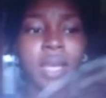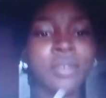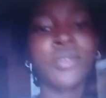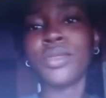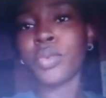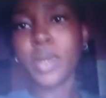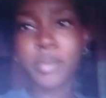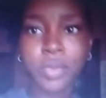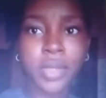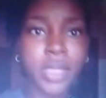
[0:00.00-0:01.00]
I don't know what
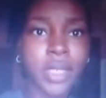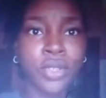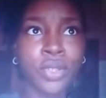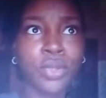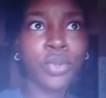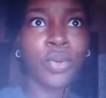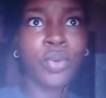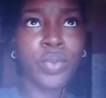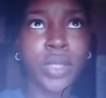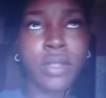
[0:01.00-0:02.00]
I'm doing and I just go
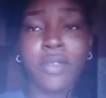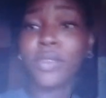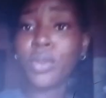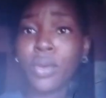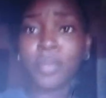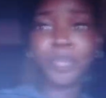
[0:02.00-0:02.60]
with the flow